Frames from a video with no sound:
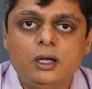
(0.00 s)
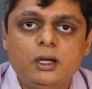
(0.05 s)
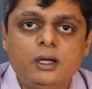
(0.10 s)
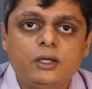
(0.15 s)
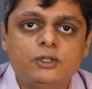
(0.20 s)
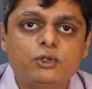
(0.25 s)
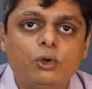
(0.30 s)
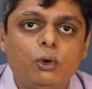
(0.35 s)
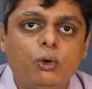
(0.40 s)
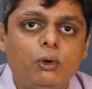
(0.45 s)

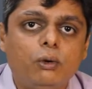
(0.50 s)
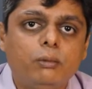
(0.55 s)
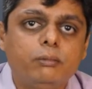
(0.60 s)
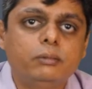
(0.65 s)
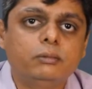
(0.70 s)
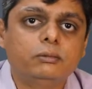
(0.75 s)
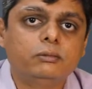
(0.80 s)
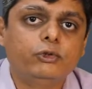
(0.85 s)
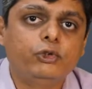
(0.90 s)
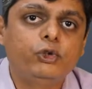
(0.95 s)

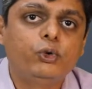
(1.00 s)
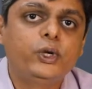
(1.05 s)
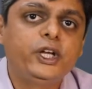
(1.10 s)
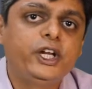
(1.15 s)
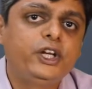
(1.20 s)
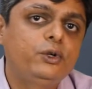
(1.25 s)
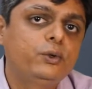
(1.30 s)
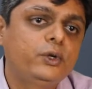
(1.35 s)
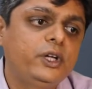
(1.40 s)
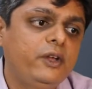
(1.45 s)
so you
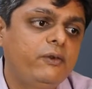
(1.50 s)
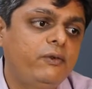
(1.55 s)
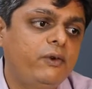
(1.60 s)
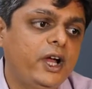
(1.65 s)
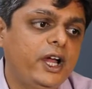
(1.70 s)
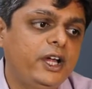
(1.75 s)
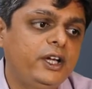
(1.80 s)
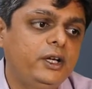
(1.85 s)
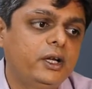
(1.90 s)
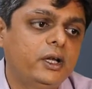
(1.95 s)
need to
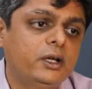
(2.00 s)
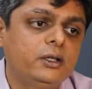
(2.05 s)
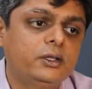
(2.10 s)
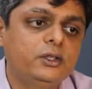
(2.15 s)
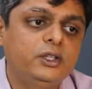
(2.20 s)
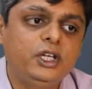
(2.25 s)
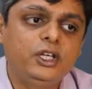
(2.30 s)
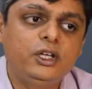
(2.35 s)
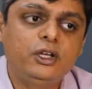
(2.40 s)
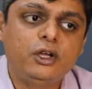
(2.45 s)
define
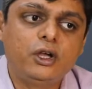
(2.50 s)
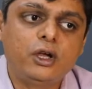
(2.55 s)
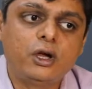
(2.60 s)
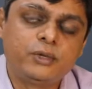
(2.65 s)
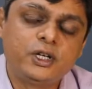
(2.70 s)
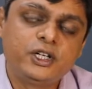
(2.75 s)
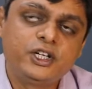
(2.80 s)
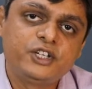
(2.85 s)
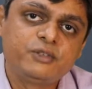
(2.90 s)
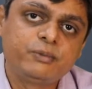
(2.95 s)
the
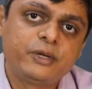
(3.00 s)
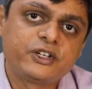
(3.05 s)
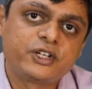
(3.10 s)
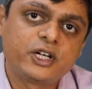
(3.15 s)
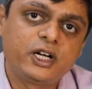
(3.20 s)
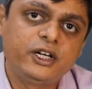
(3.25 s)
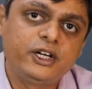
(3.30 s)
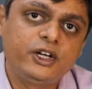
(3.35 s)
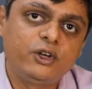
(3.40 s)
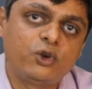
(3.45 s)

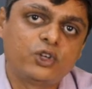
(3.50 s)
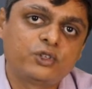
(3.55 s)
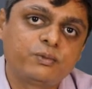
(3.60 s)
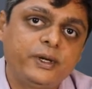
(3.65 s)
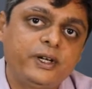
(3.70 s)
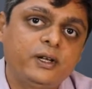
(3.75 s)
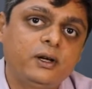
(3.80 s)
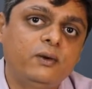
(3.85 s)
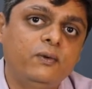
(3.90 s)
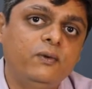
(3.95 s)
multi-speciality
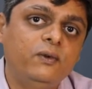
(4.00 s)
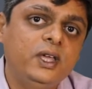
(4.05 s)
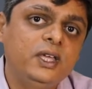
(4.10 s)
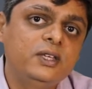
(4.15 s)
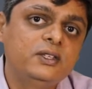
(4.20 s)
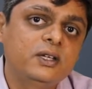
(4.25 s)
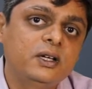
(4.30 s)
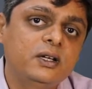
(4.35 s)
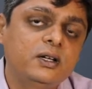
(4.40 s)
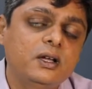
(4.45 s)
hospital
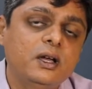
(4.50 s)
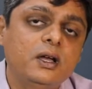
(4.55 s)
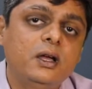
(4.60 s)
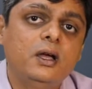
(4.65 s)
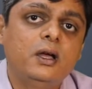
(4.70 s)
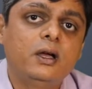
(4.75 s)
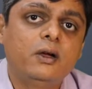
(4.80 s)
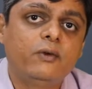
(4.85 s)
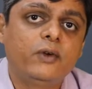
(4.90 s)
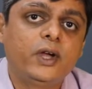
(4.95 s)
vision,
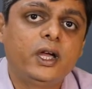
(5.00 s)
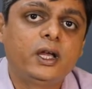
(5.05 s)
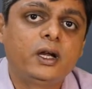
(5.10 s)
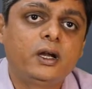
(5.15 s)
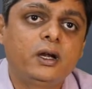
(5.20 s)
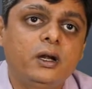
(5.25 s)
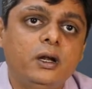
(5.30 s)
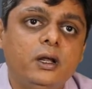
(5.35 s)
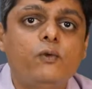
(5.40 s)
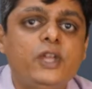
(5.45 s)

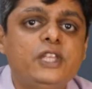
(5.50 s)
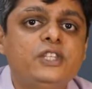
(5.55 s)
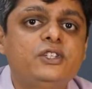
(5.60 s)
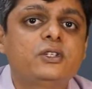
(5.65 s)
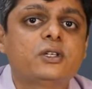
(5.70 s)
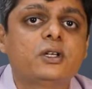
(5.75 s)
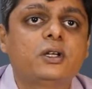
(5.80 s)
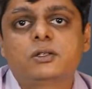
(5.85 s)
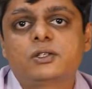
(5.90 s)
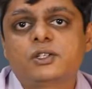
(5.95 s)
where
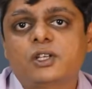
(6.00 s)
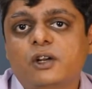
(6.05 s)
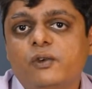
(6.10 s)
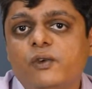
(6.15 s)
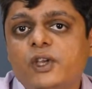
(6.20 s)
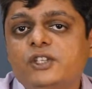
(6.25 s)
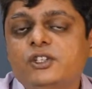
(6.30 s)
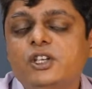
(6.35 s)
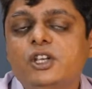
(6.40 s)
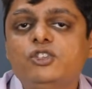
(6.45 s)
which
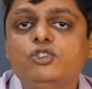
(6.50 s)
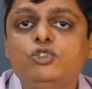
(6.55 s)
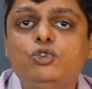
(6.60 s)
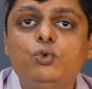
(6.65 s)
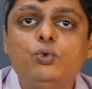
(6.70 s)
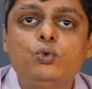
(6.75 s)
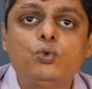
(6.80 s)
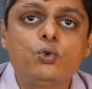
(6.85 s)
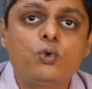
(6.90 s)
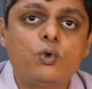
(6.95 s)
services
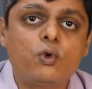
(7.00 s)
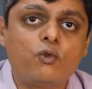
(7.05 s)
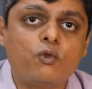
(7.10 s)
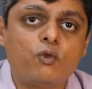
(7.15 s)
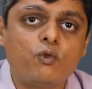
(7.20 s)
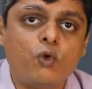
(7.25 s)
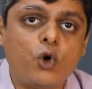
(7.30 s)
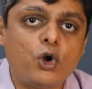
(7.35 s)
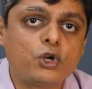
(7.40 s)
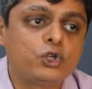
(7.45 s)
you
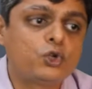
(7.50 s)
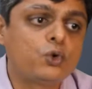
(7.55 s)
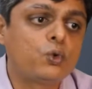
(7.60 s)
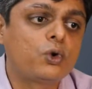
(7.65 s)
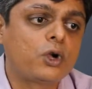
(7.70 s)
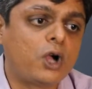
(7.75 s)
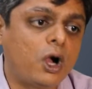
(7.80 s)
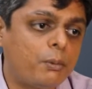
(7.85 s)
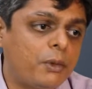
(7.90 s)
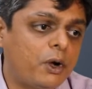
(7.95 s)
want
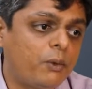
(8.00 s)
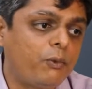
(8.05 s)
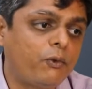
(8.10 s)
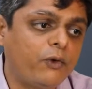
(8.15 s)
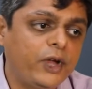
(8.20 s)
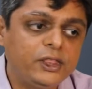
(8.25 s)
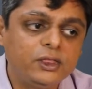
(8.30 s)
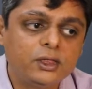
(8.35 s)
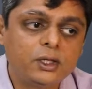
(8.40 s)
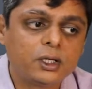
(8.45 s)
to come up
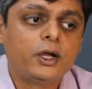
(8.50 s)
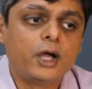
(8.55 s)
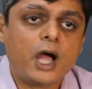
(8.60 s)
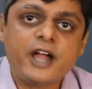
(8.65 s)
with.